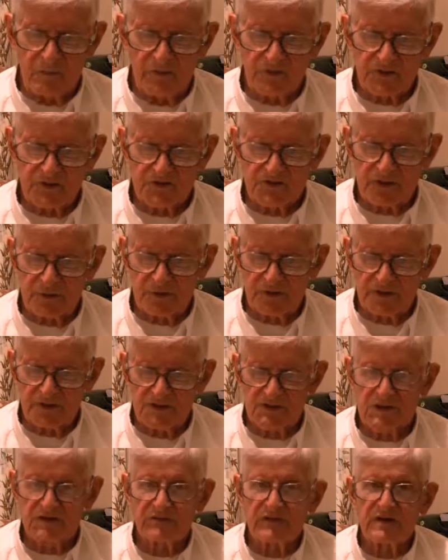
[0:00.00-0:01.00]
But the trouble
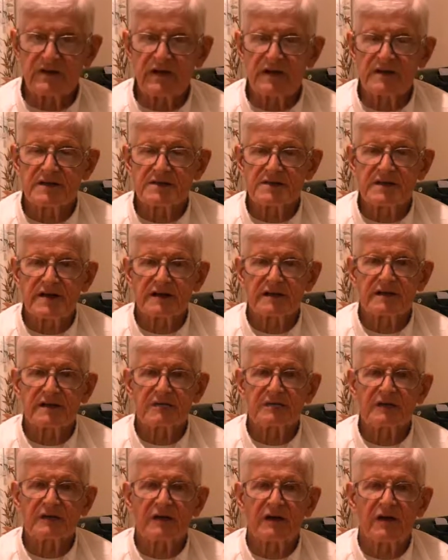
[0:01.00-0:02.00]
is the VA is not
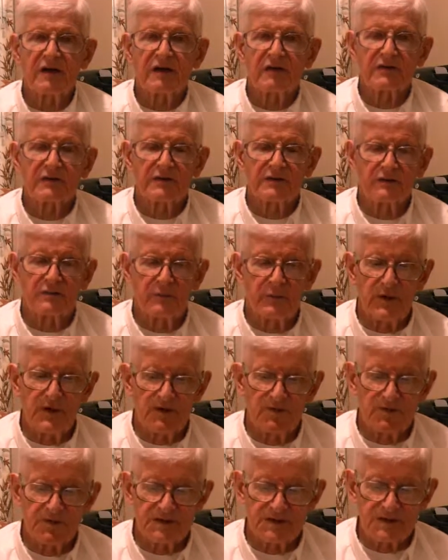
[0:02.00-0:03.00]
giving all their
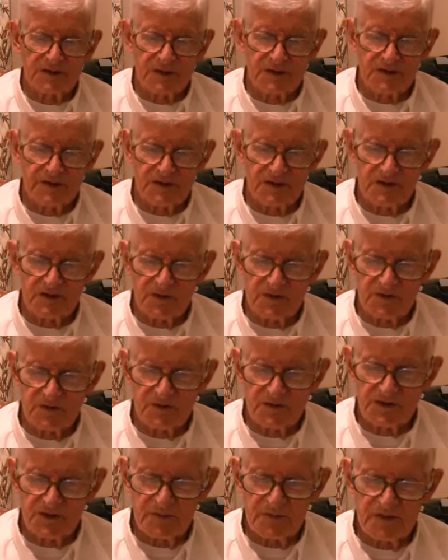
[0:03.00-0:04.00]
benefits like they should
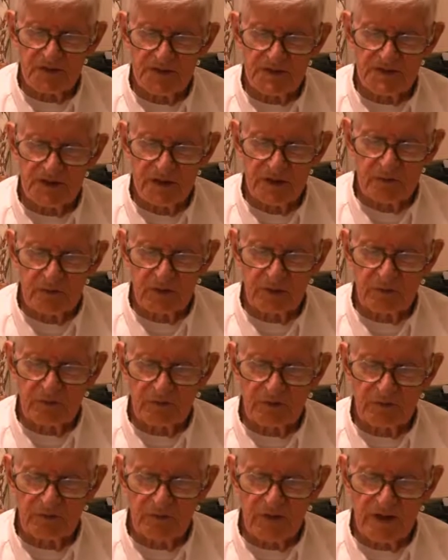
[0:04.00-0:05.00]
be. Some of these
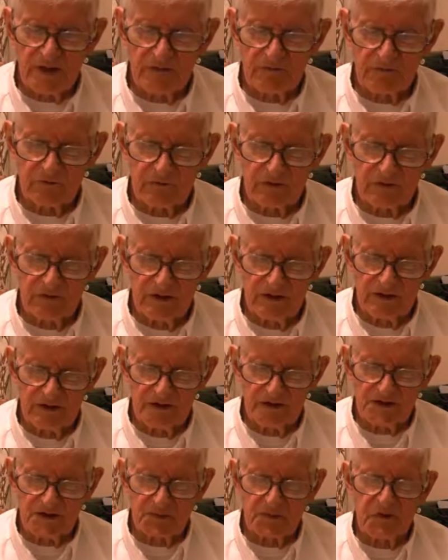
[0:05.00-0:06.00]
people are waiting for
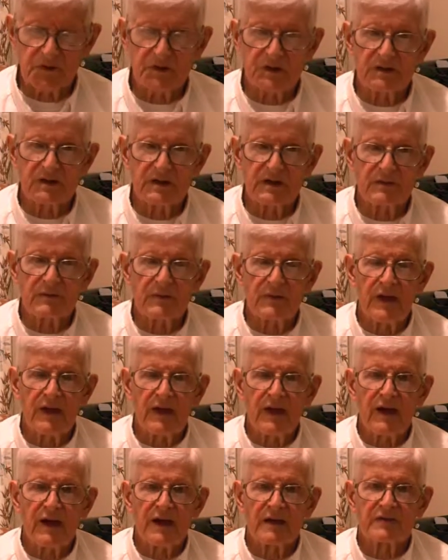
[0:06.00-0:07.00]
disability,
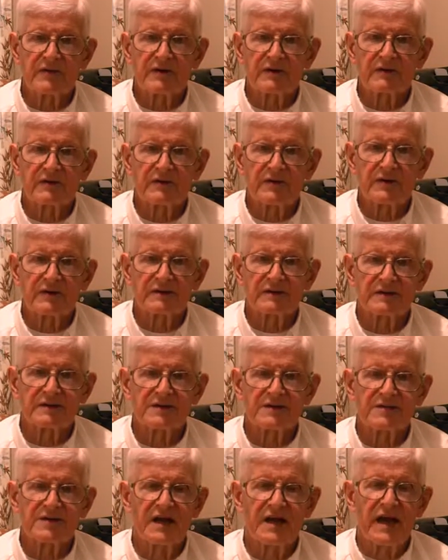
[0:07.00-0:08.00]
and they're on a
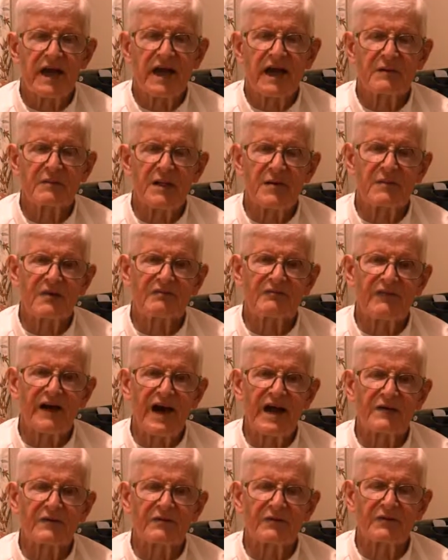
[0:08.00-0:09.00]
list maybe
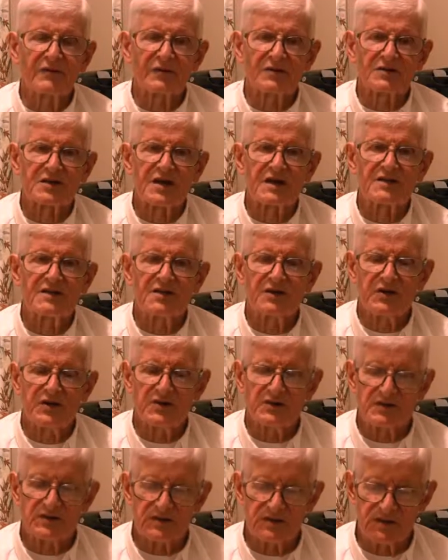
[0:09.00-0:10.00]
5 or 10
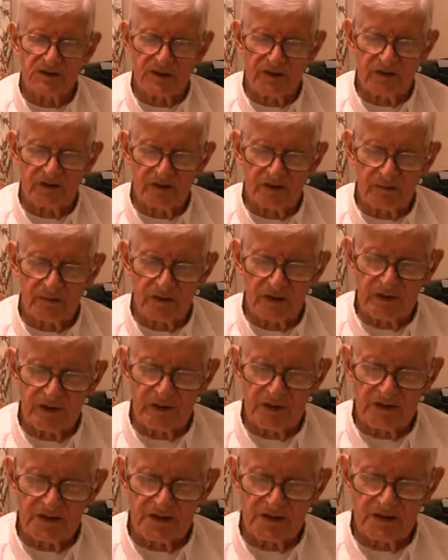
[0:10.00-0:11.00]
years they'll
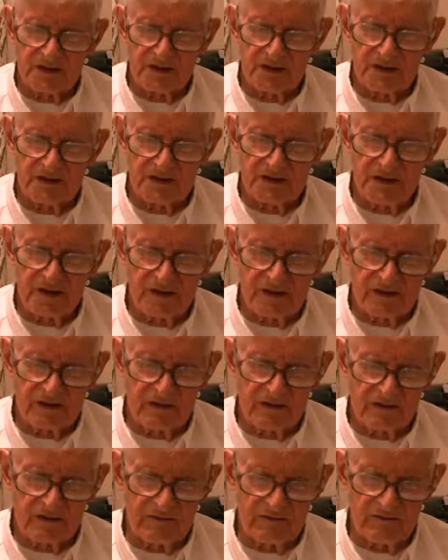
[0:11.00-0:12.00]
be getting taken
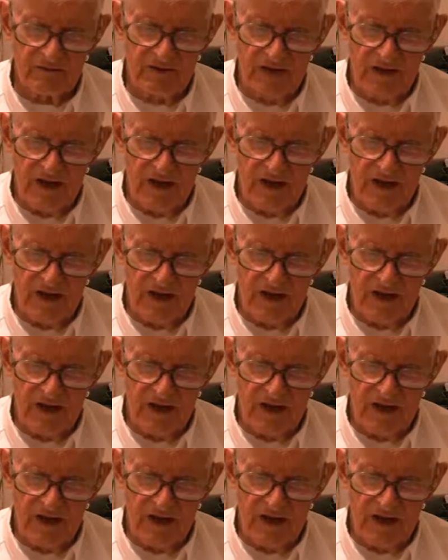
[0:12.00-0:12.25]
care of.